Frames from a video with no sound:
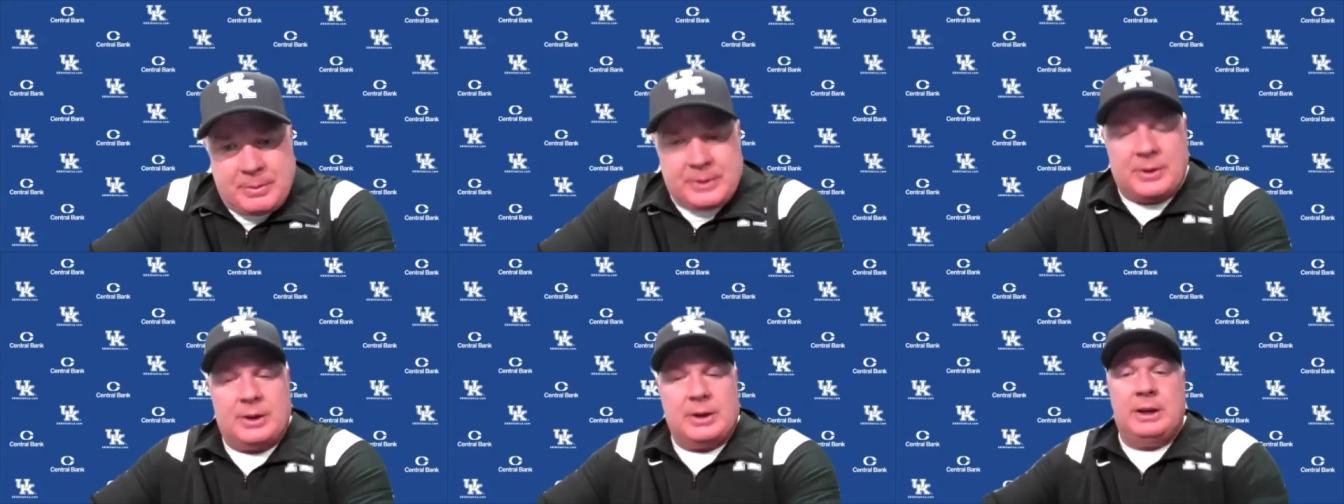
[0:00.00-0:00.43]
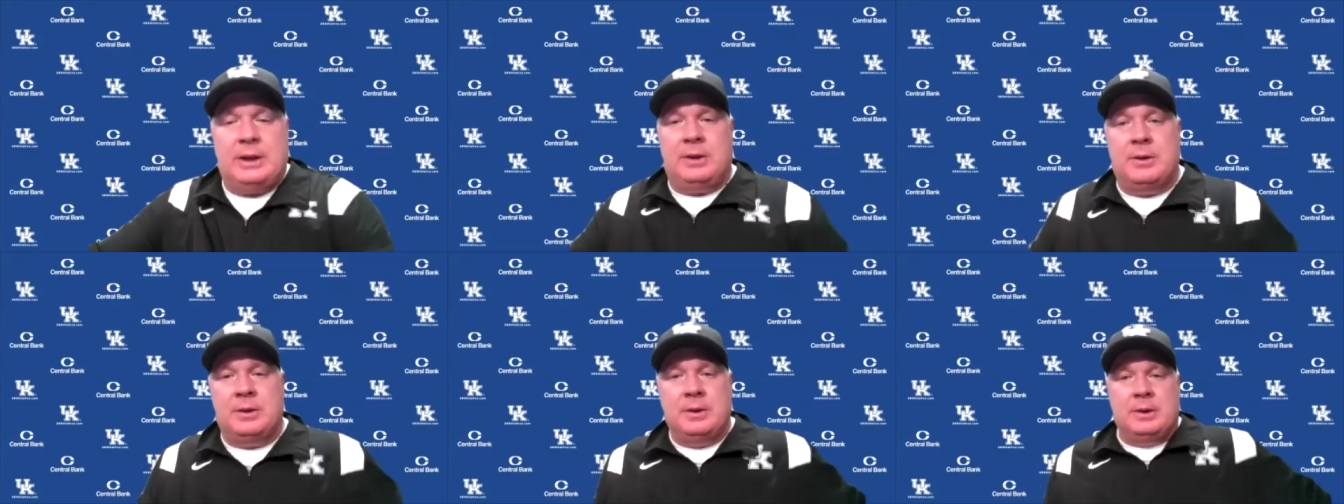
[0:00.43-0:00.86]
I thought
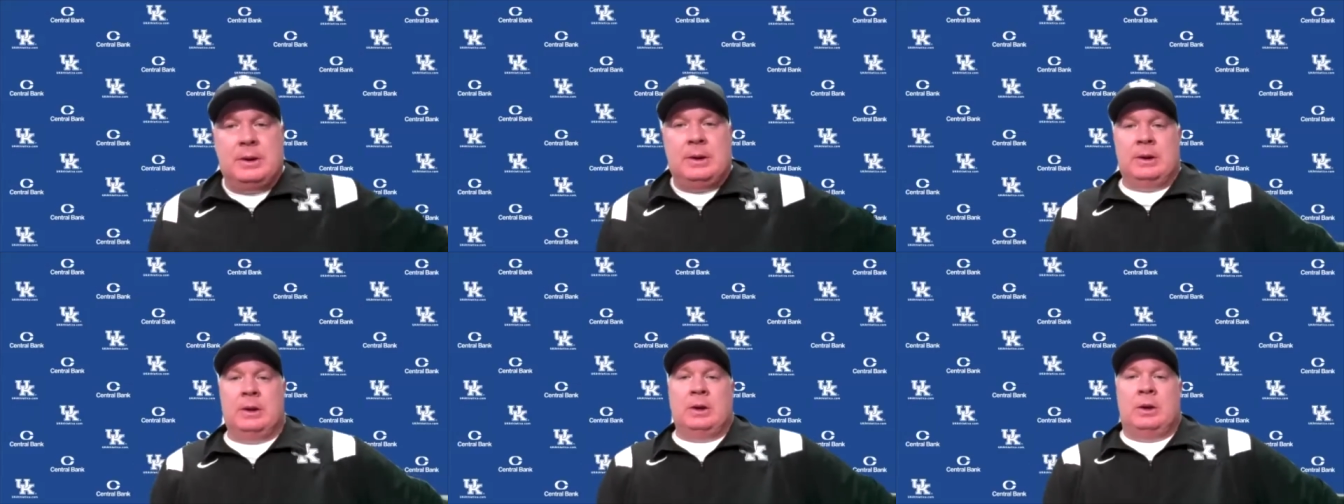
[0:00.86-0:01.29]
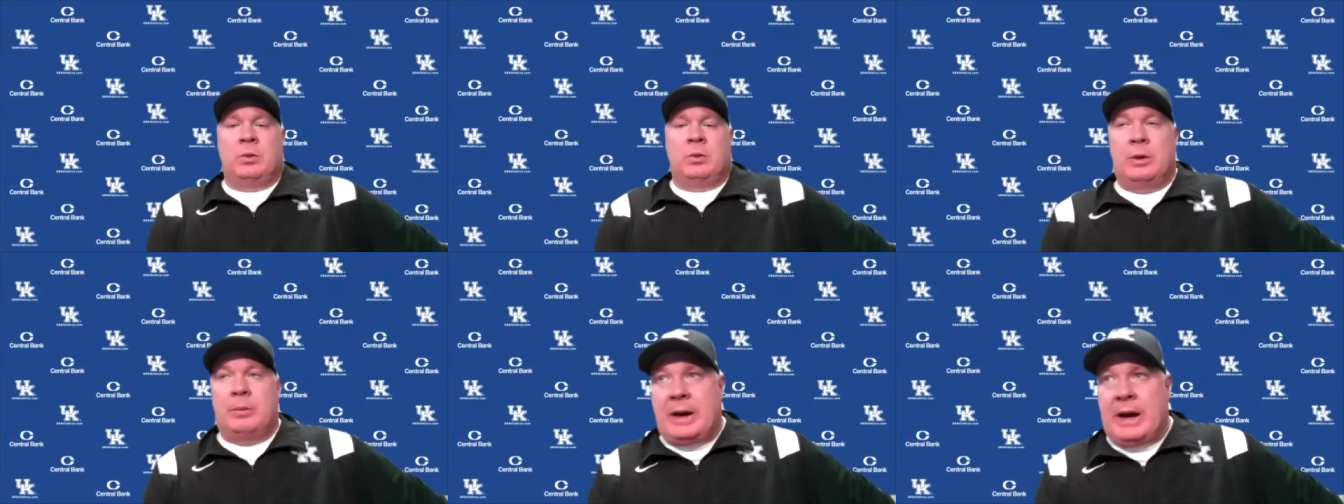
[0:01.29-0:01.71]
he
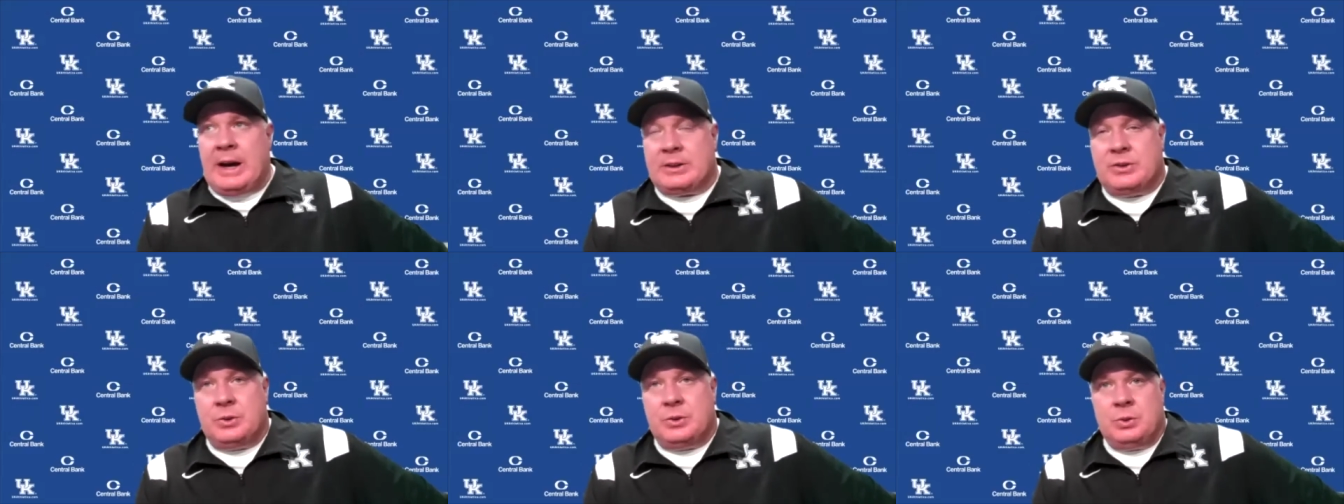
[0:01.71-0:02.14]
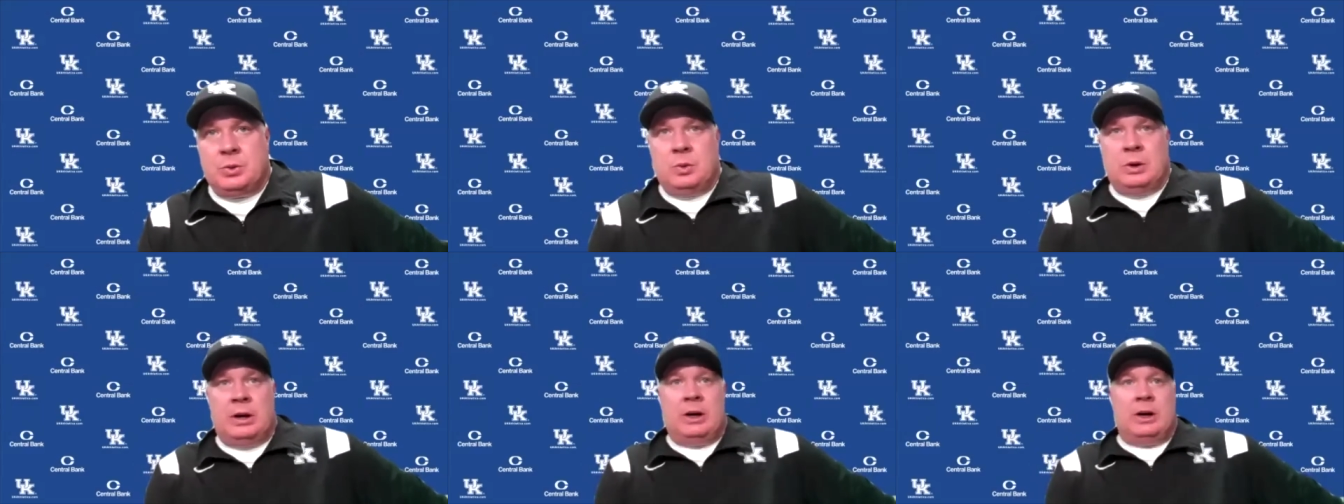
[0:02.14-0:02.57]
went back
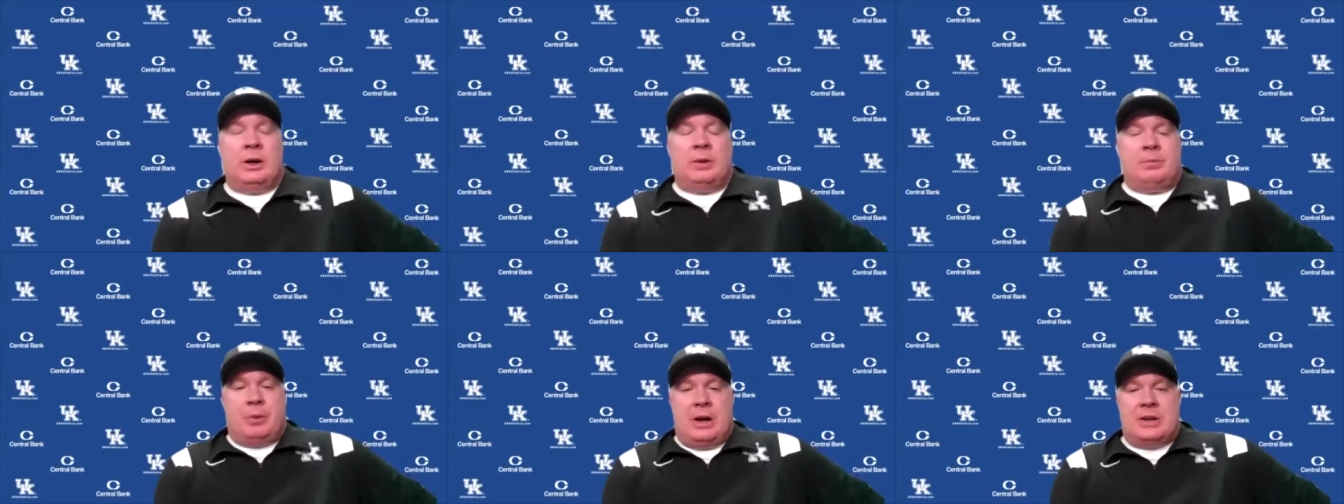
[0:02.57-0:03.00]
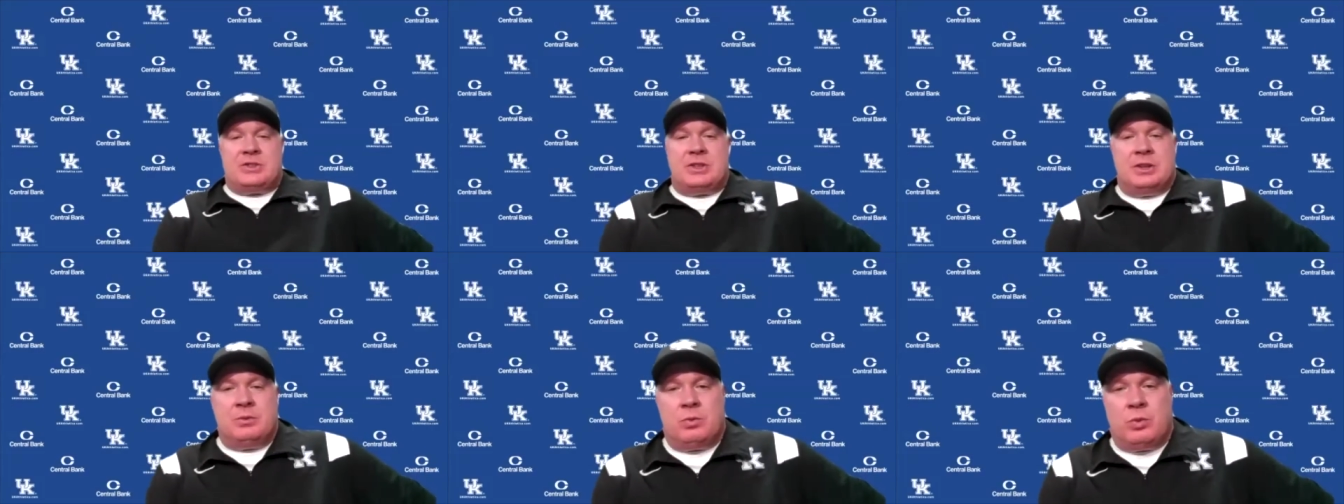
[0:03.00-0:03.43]
to uh,
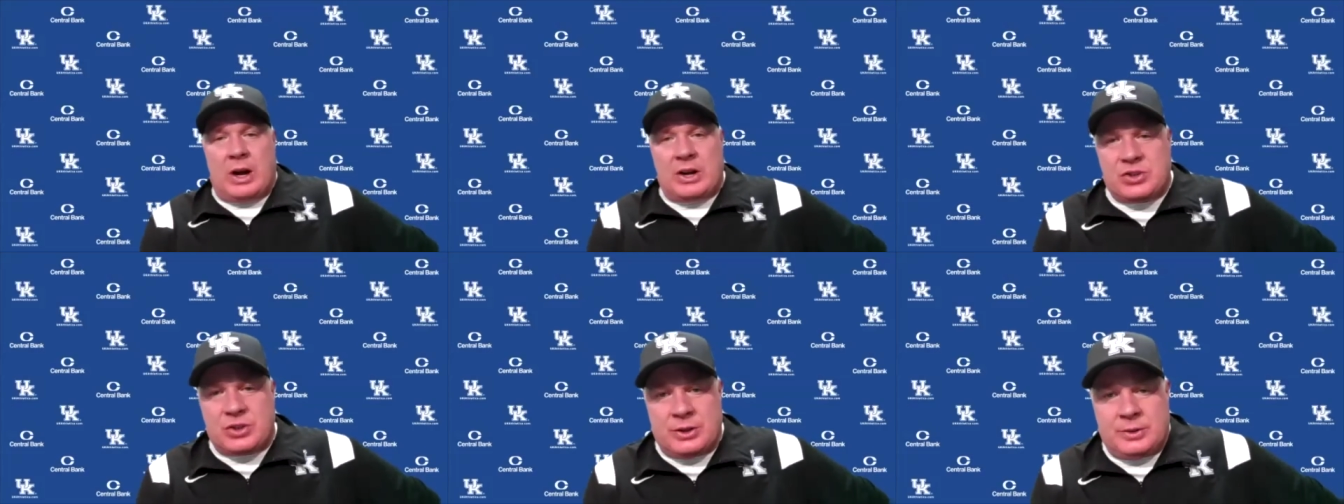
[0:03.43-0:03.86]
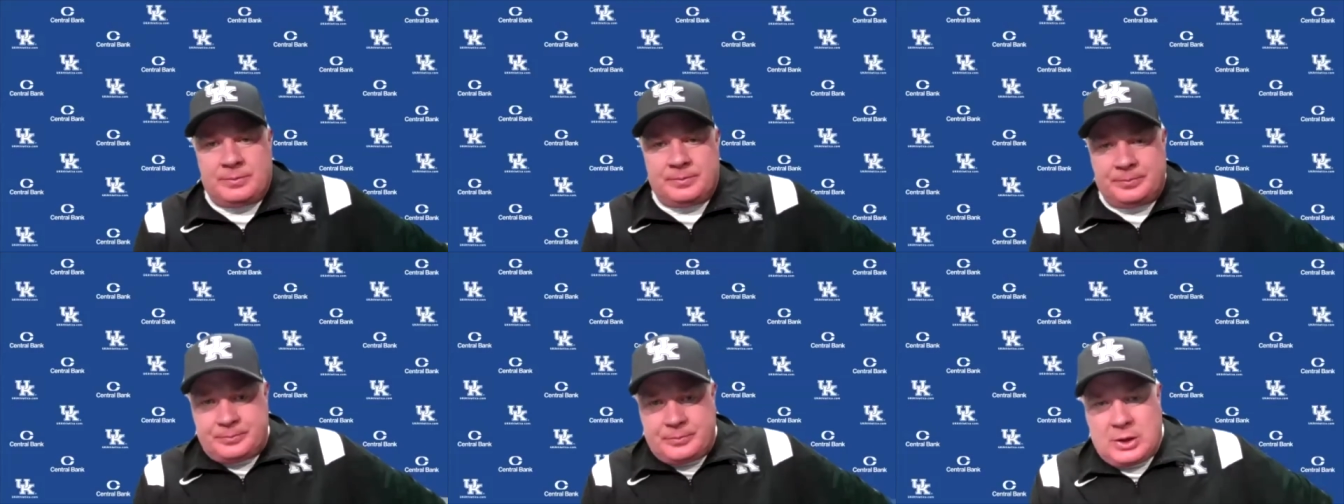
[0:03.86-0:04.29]
pressing, rushing
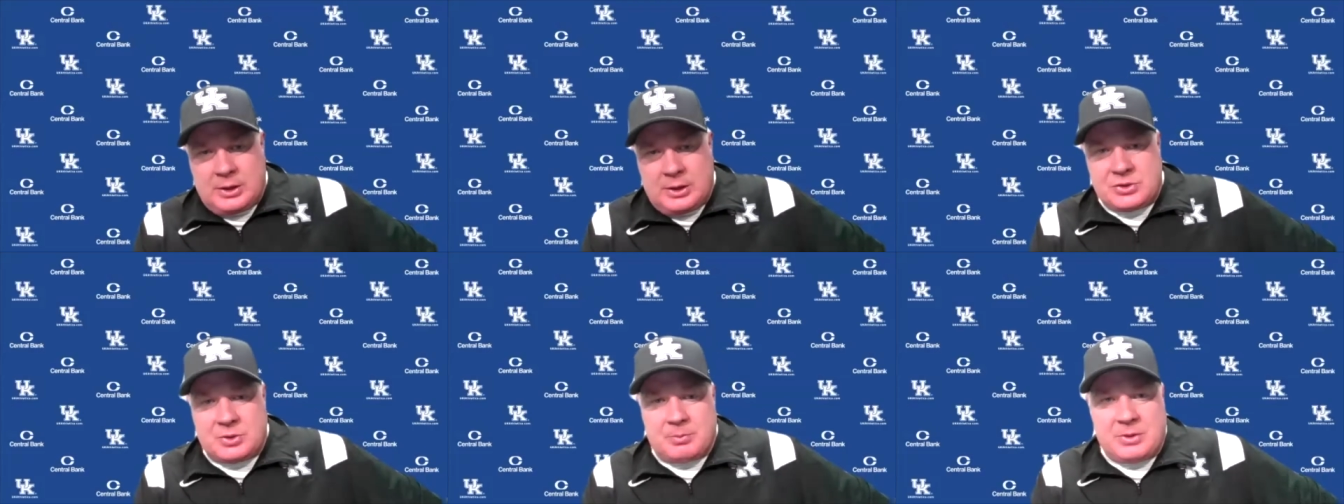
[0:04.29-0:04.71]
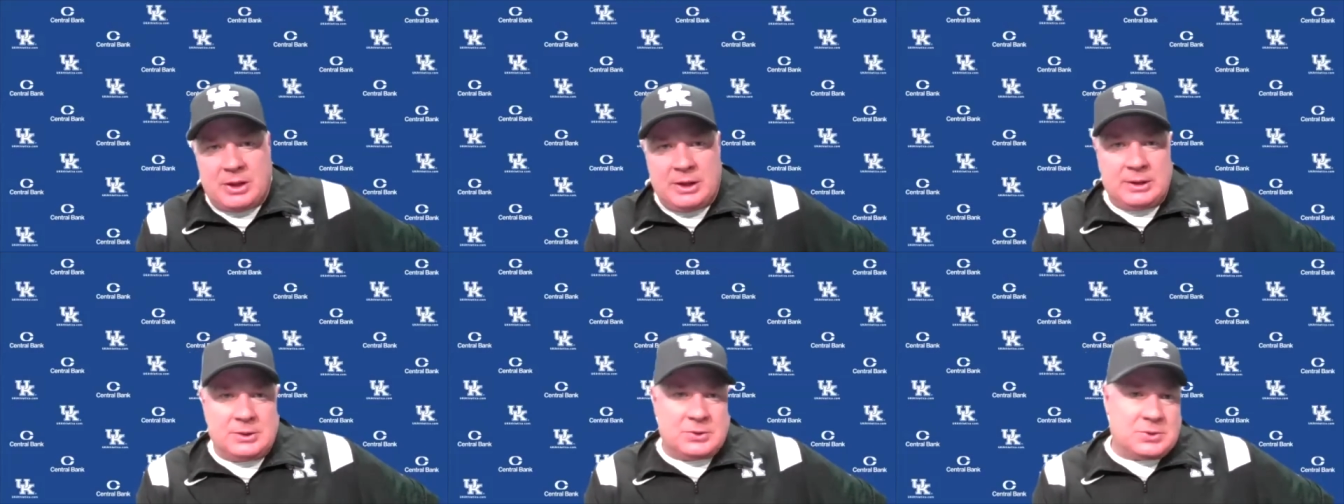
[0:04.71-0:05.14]
uh, some
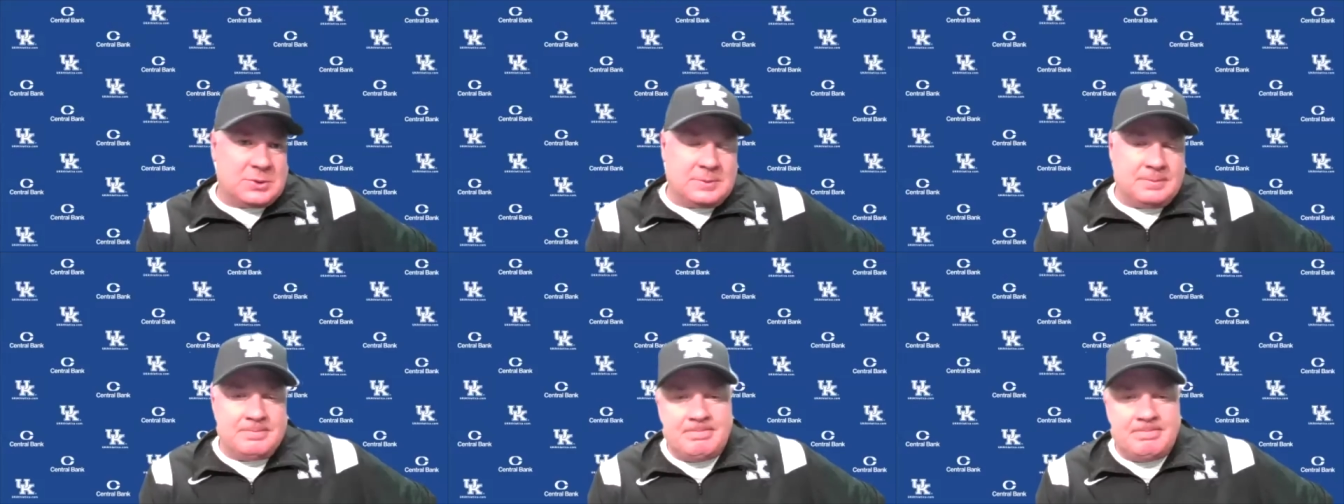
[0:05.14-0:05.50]
things,